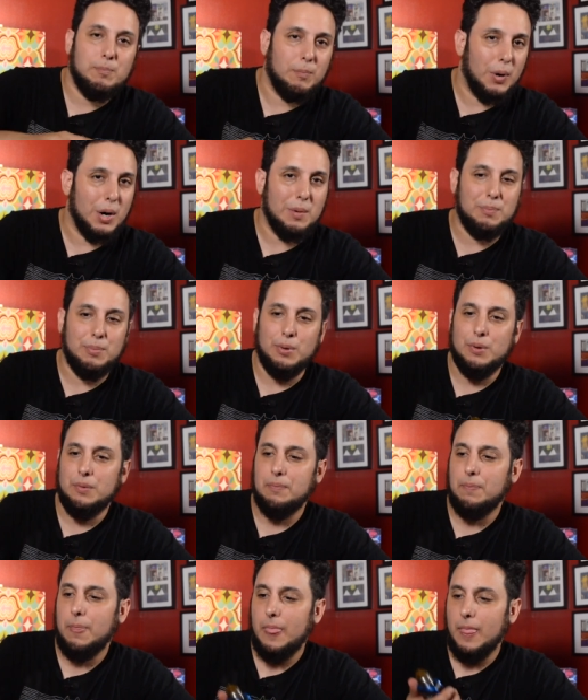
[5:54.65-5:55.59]
purple.
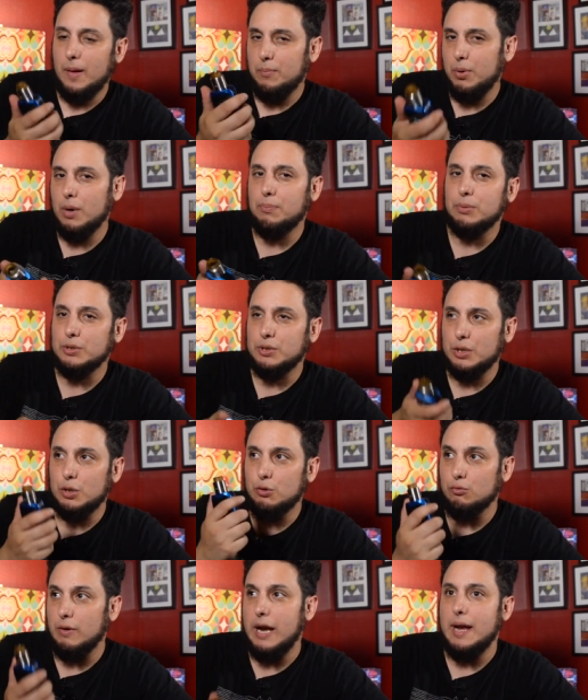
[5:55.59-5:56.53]
Purple's a
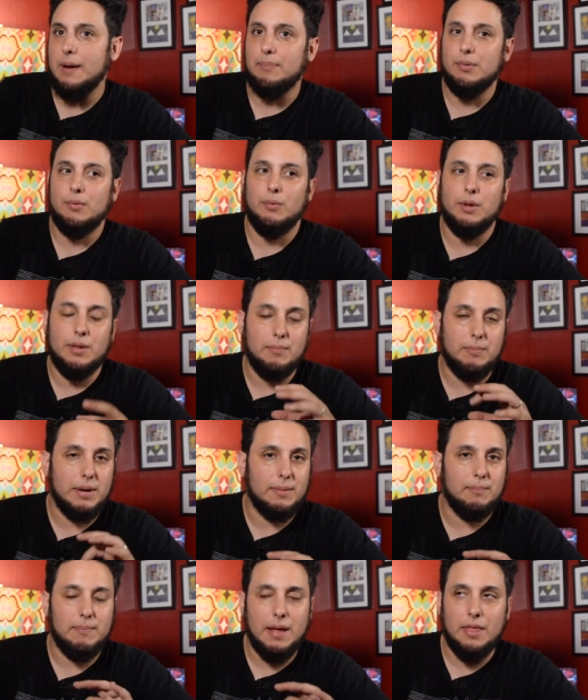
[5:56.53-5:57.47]
grape with a
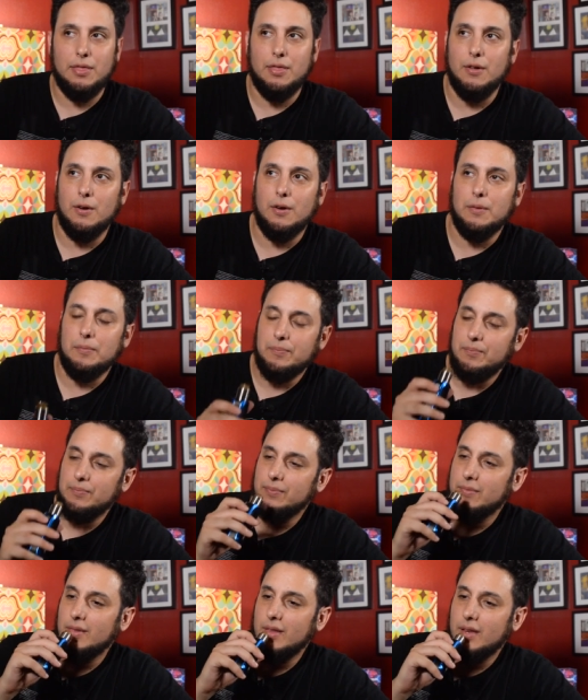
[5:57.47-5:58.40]
bit of menthol.
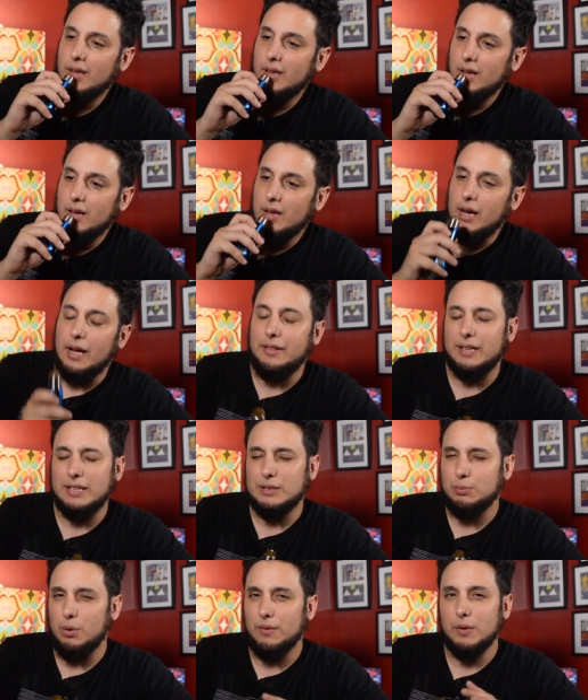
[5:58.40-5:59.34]
I think
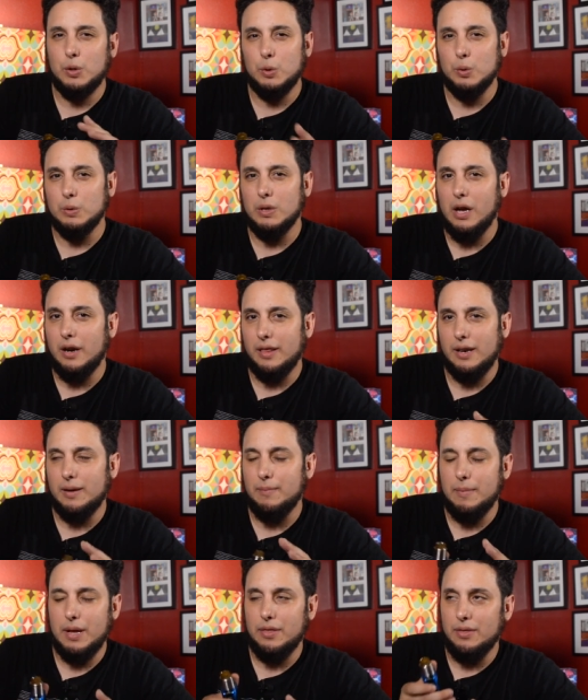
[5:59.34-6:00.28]
it's more of a culotta than
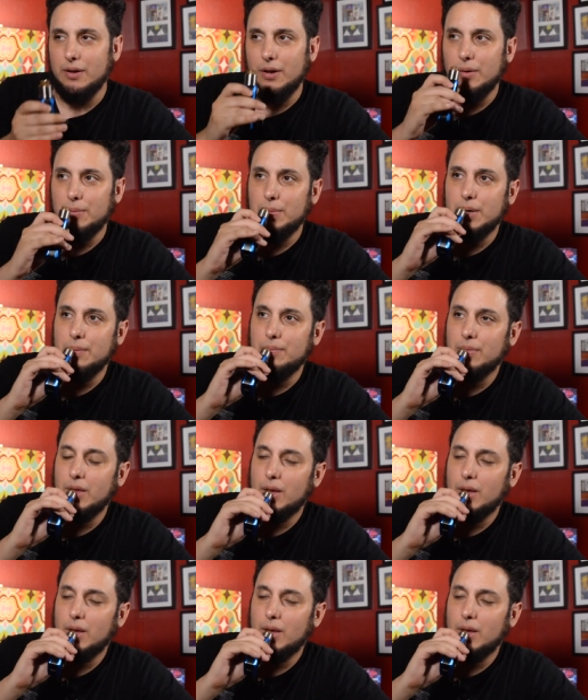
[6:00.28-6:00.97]
a menthol, but.